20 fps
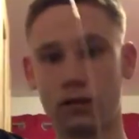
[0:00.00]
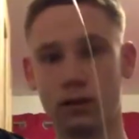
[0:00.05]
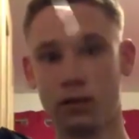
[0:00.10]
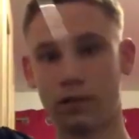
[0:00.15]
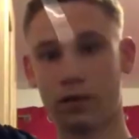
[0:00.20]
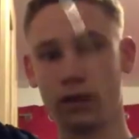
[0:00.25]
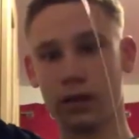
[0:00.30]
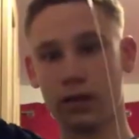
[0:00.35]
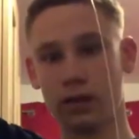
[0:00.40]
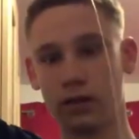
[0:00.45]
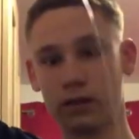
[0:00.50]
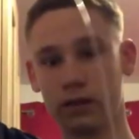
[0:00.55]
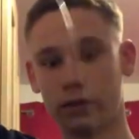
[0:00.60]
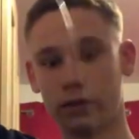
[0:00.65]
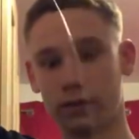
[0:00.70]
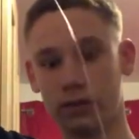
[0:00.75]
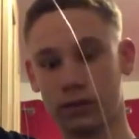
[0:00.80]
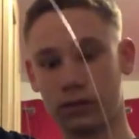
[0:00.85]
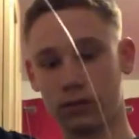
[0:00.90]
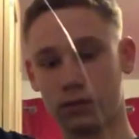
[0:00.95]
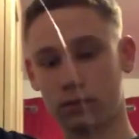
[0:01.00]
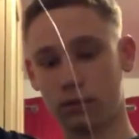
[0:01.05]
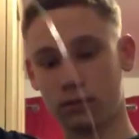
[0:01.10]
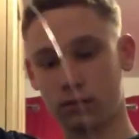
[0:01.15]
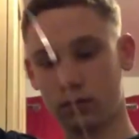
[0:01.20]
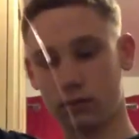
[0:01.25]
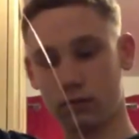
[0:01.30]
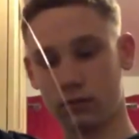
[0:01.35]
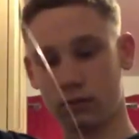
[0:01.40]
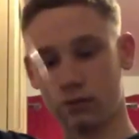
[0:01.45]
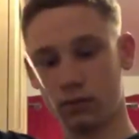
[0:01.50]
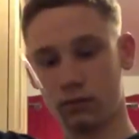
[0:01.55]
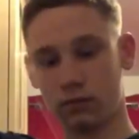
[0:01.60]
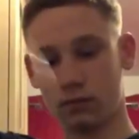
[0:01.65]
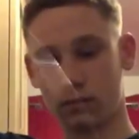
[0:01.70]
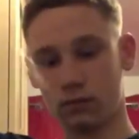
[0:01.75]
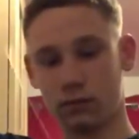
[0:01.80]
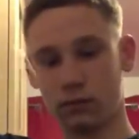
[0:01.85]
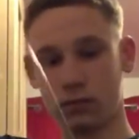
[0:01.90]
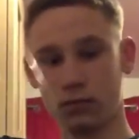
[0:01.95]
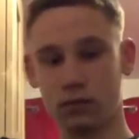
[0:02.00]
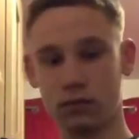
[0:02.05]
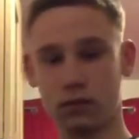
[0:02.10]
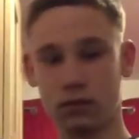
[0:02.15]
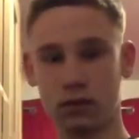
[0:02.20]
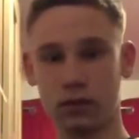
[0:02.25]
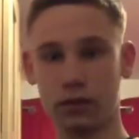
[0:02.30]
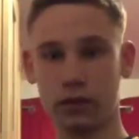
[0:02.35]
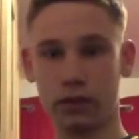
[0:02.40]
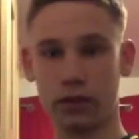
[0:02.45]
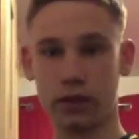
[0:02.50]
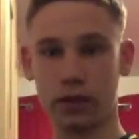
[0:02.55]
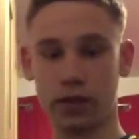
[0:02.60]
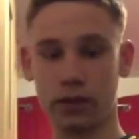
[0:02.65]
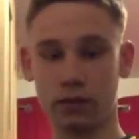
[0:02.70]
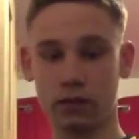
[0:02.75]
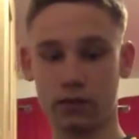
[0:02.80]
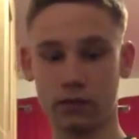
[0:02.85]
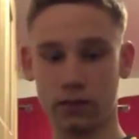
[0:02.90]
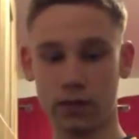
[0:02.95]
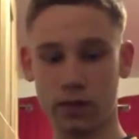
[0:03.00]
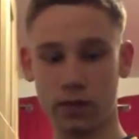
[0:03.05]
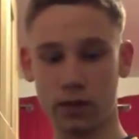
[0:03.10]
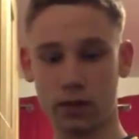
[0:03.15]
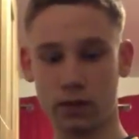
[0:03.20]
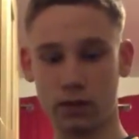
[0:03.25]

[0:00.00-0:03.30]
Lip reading: that is not going to get in the way